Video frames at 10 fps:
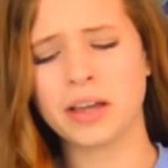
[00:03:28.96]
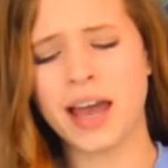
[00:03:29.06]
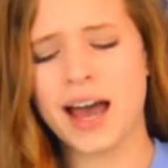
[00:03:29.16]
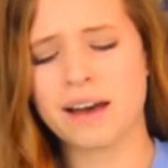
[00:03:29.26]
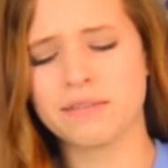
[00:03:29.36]
we
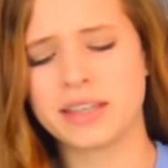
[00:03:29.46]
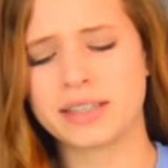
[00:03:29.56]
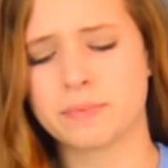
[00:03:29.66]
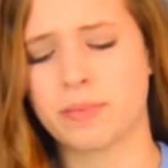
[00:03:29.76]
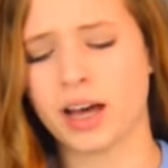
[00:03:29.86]
have
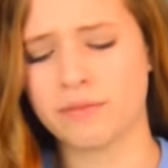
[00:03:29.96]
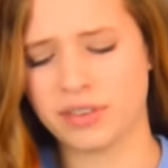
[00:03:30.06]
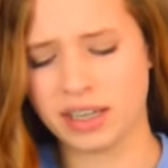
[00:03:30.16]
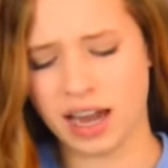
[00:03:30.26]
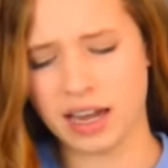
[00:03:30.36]
this
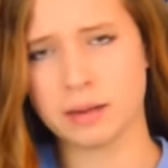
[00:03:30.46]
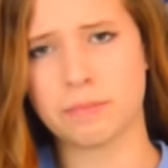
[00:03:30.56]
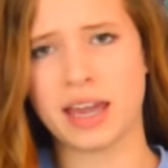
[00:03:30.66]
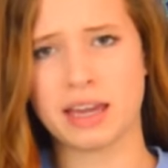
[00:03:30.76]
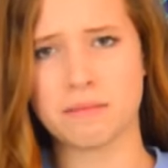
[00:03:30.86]
puffy kind
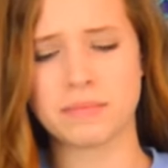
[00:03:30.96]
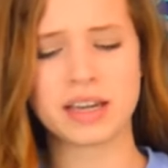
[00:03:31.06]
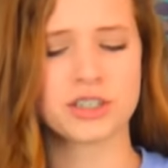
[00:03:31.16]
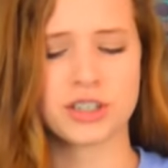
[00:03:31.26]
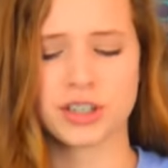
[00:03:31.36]
of paint
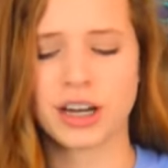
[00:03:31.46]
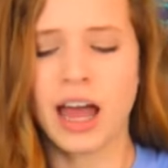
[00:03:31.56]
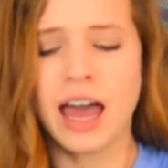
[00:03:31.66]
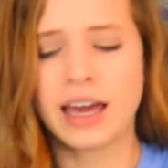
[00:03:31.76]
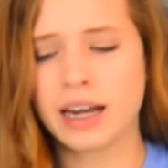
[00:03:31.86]
mixture,
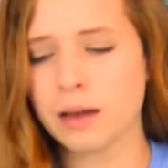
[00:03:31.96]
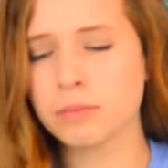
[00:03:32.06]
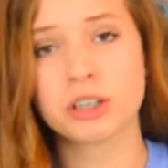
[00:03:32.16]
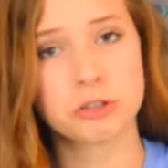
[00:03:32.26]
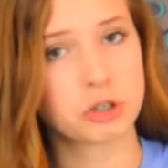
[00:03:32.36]
and
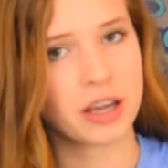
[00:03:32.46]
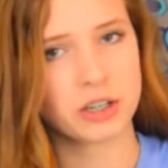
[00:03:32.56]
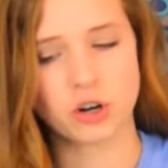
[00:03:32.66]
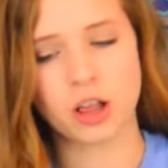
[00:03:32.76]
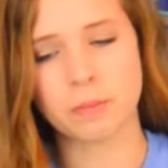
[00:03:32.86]
I'm gonna try
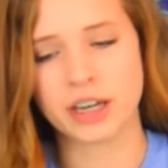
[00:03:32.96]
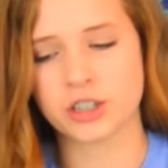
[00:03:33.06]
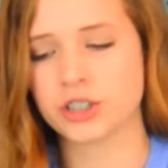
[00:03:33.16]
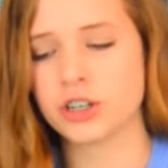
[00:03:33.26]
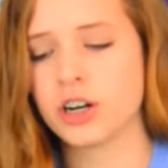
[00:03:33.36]
to draw a
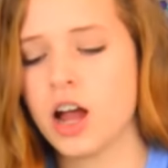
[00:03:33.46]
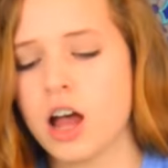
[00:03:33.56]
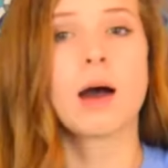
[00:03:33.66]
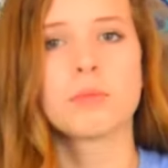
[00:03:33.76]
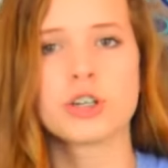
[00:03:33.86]
picture.
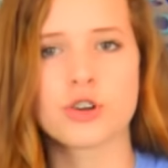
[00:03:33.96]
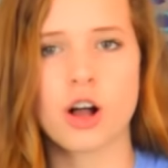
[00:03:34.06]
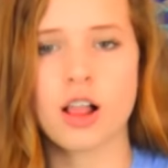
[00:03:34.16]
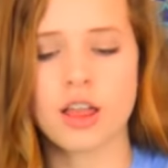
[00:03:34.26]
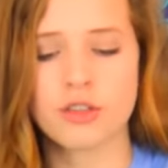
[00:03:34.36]
I'm gonna
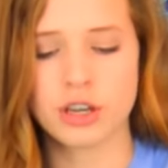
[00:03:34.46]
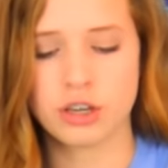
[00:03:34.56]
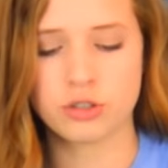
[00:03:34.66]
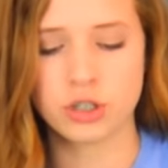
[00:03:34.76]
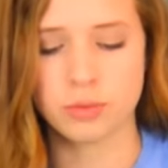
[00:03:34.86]
draw the
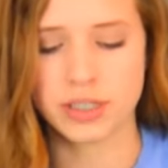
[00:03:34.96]
YouTube